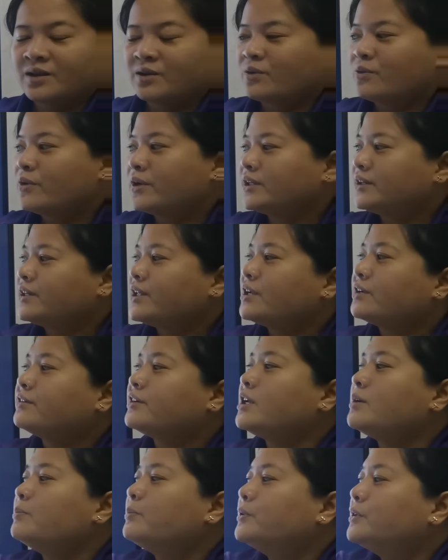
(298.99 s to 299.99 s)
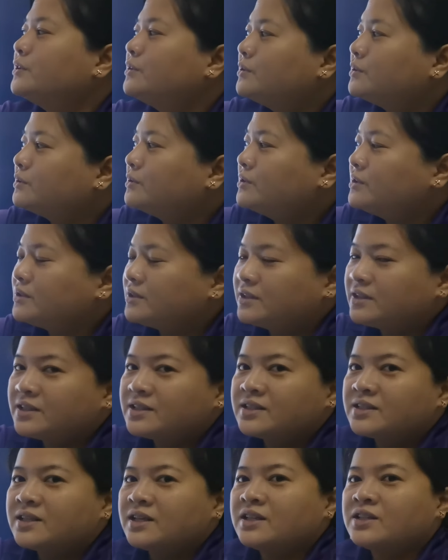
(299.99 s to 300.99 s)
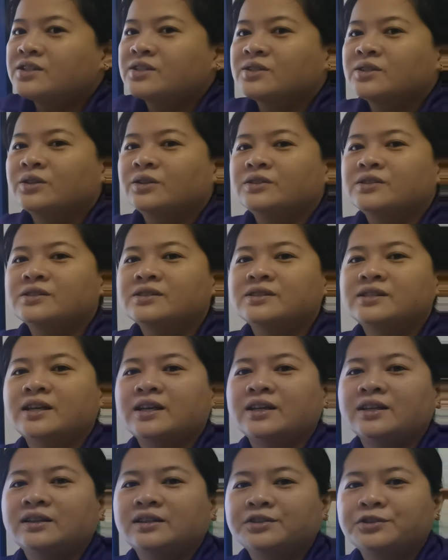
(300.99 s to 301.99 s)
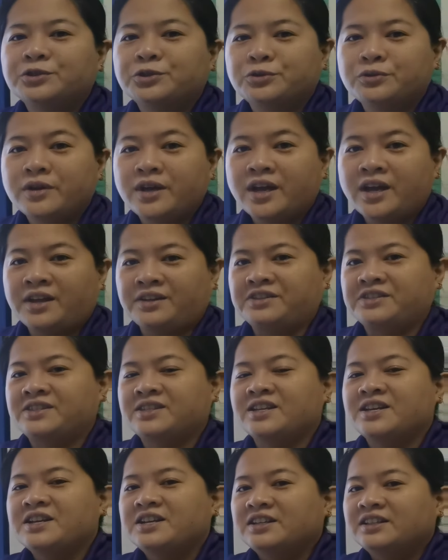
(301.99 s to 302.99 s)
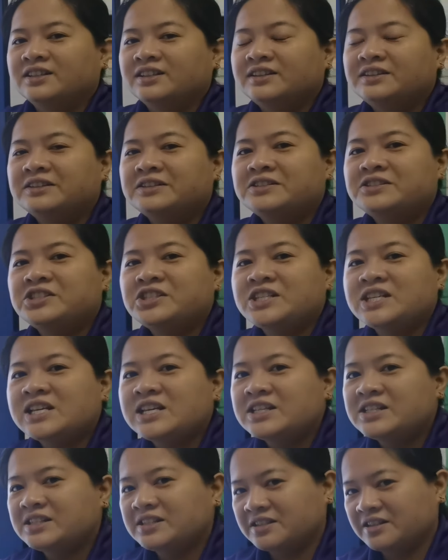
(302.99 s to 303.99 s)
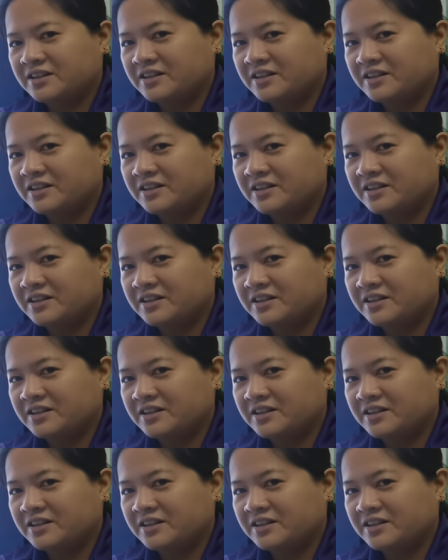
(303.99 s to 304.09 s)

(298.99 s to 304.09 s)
when they reproduce, the seeds contain the traits. the genes